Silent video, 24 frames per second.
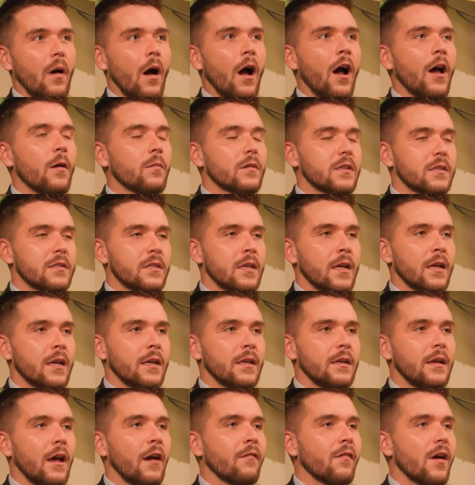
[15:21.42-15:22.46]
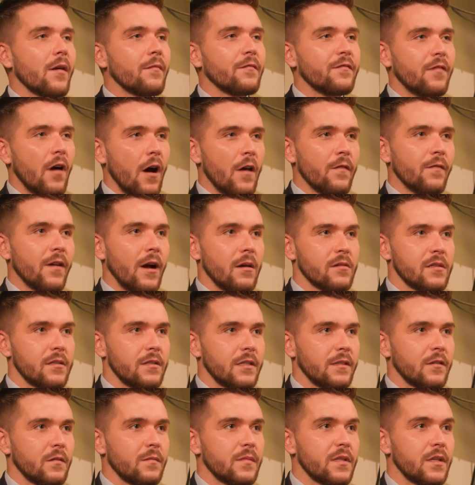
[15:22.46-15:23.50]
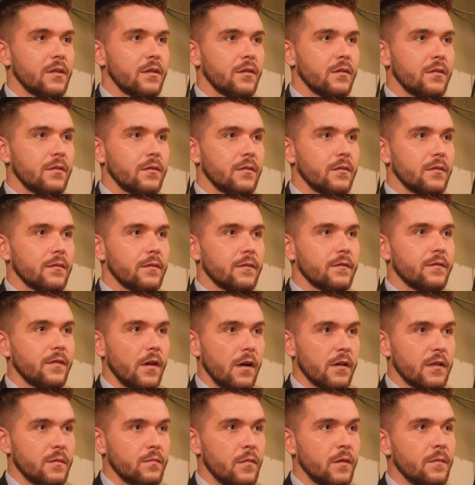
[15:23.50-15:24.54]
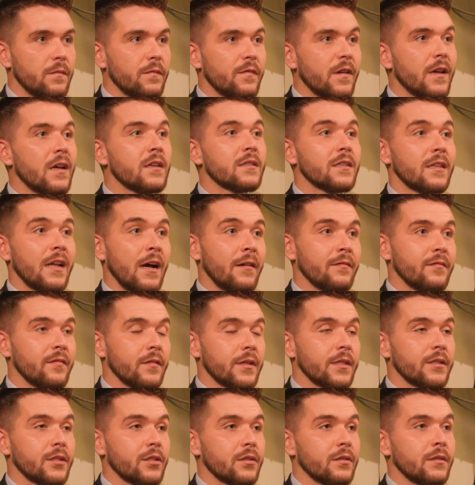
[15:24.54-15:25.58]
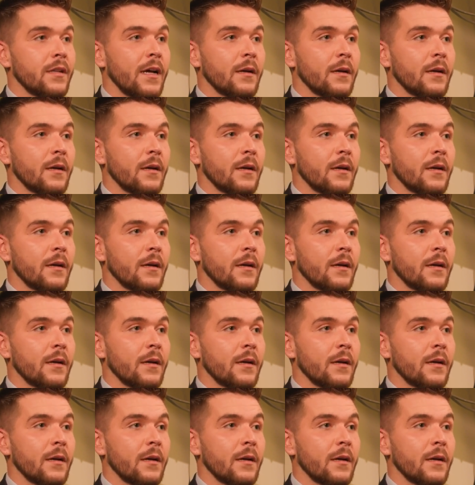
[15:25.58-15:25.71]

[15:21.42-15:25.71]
I would say around 5,000 dirhams in your first month as an average.